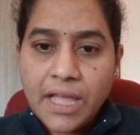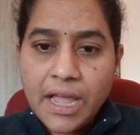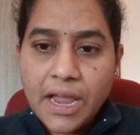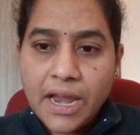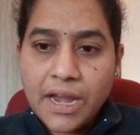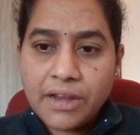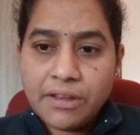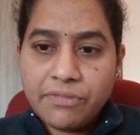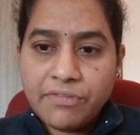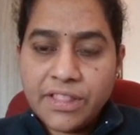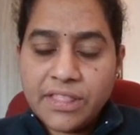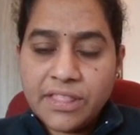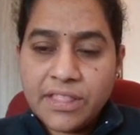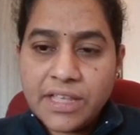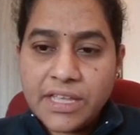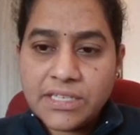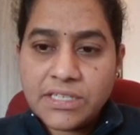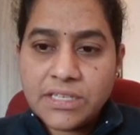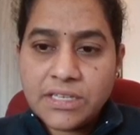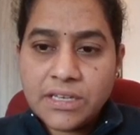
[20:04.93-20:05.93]
and with
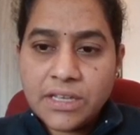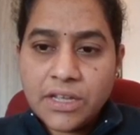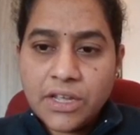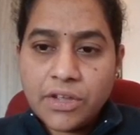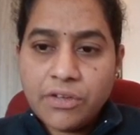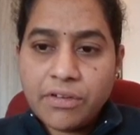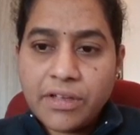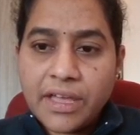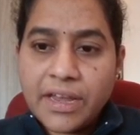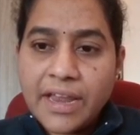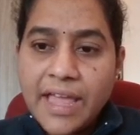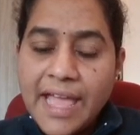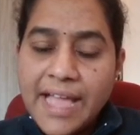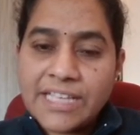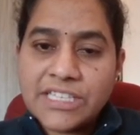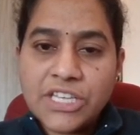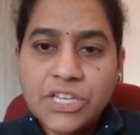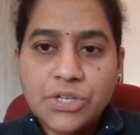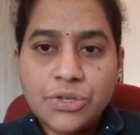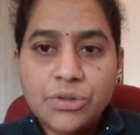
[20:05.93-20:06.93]
this you can
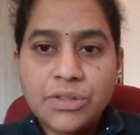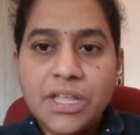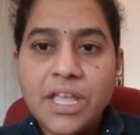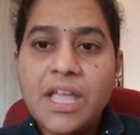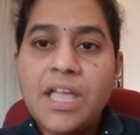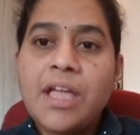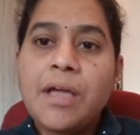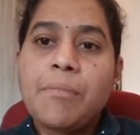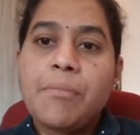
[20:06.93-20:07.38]
access to the